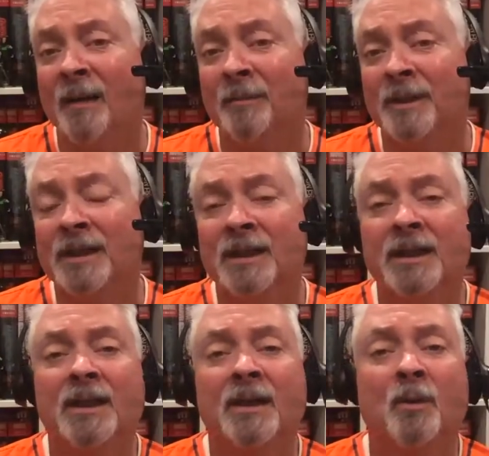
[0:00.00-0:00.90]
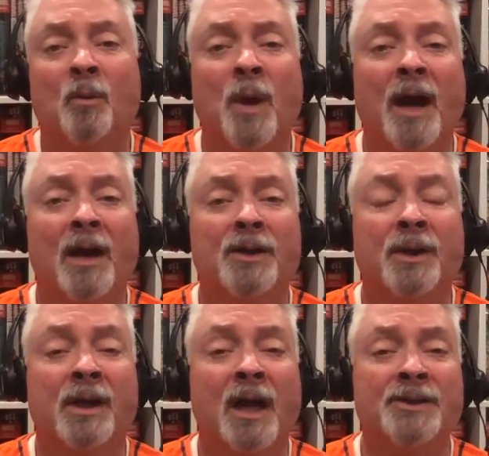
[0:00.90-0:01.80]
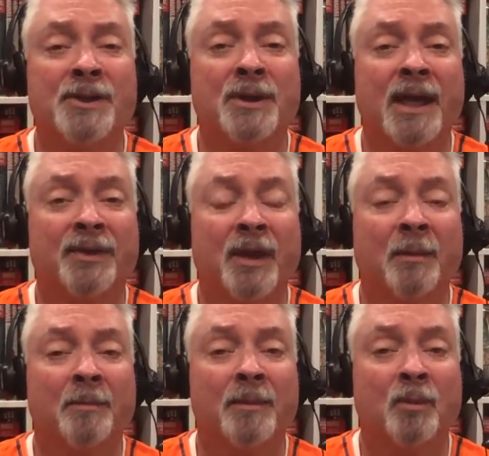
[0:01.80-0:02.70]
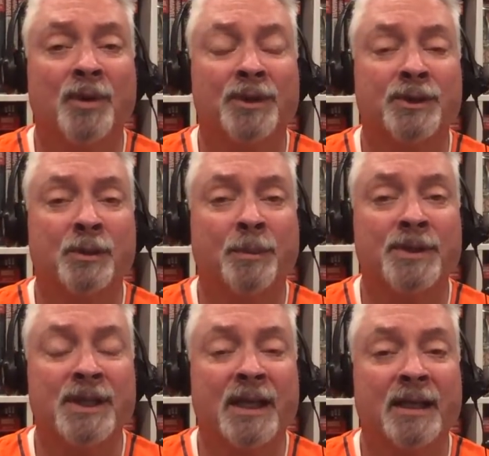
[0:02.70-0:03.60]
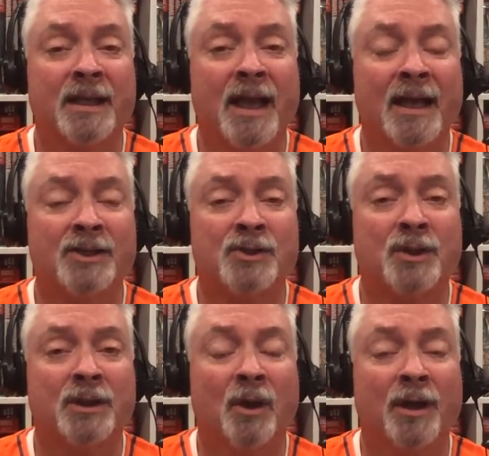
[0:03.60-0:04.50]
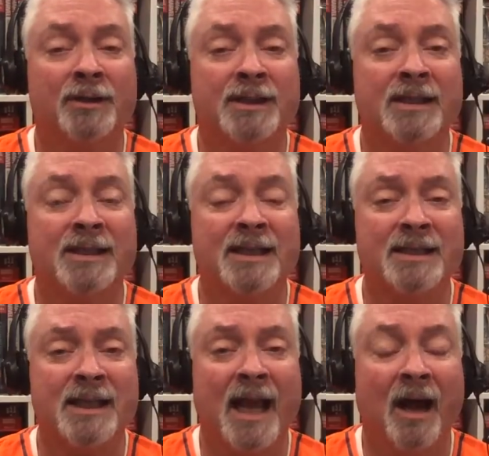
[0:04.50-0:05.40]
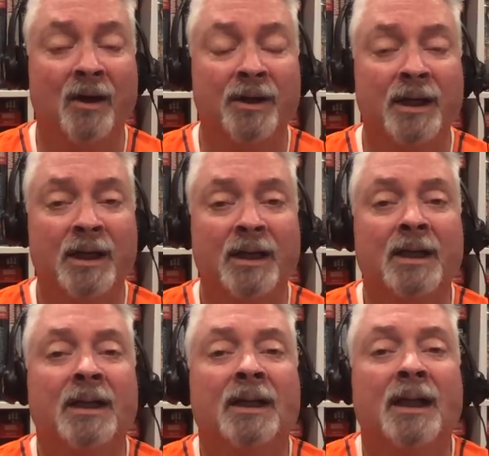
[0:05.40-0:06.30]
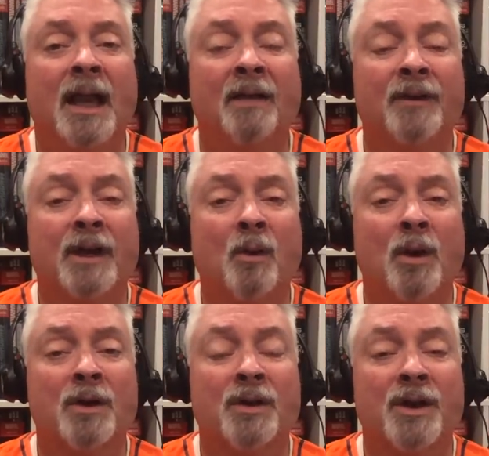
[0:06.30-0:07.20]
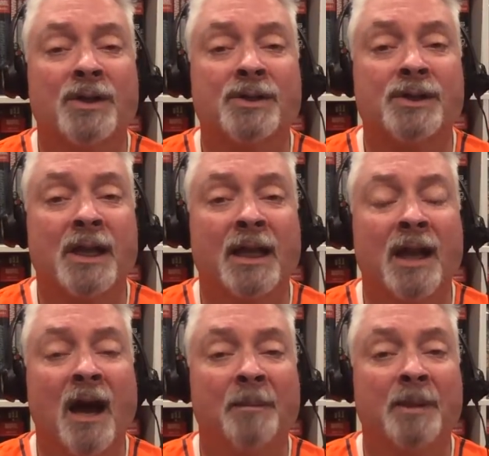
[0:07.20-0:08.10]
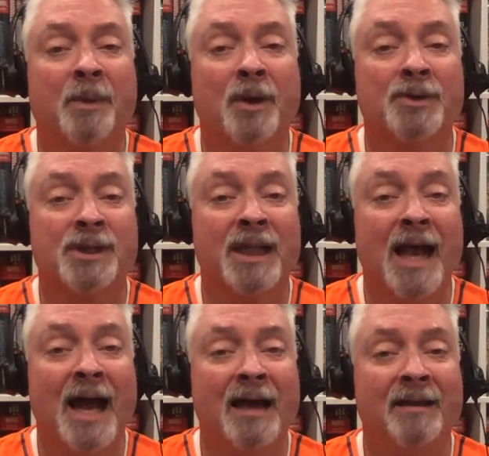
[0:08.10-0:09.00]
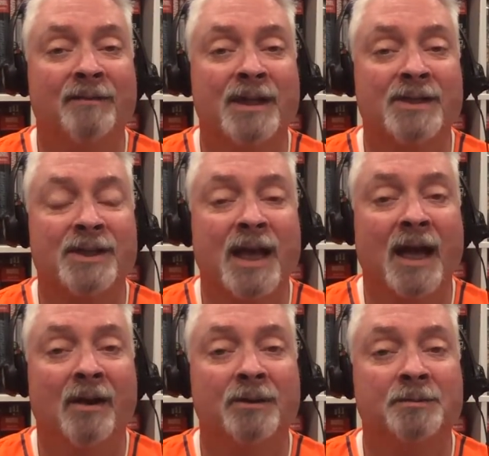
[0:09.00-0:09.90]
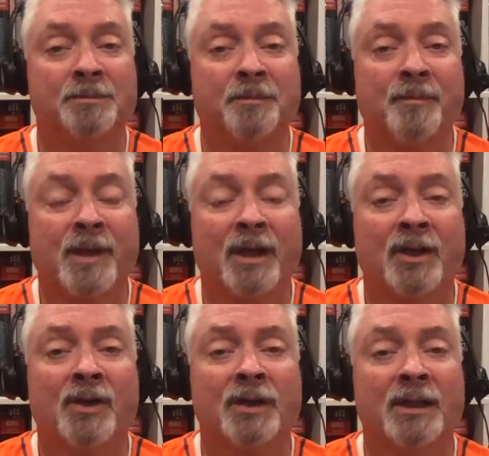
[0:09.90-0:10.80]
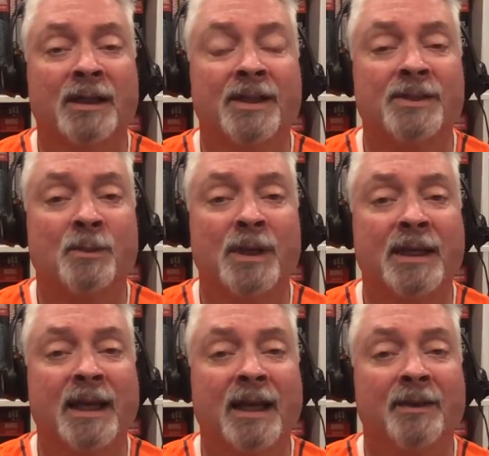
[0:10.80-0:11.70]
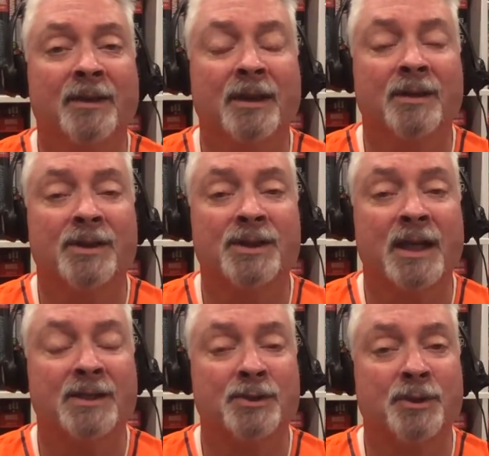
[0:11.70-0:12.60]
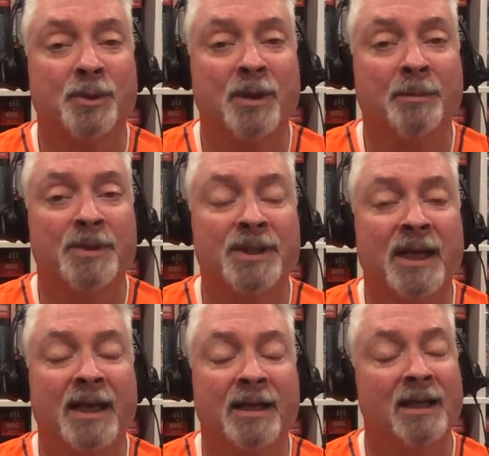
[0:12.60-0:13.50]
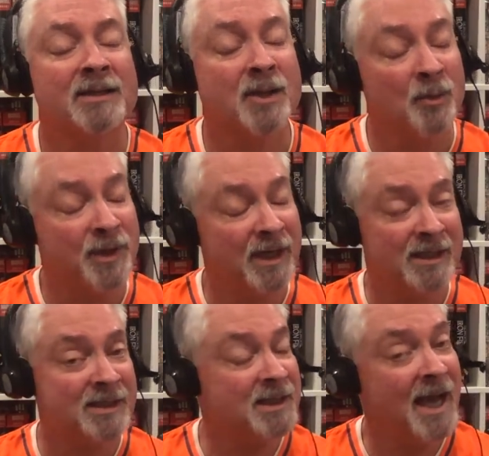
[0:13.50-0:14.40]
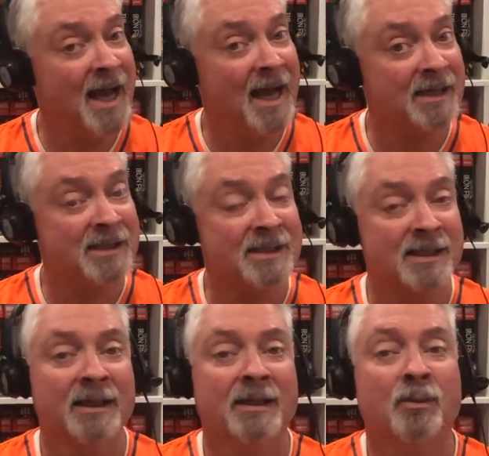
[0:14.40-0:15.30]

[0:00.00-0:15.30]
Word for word: mm. where you can also get them with a 2% extra loyalty discount. Every quarter, there's an Omnibros live discount. Currently, this weekend, there's an extra 3%. Don't think it stacks with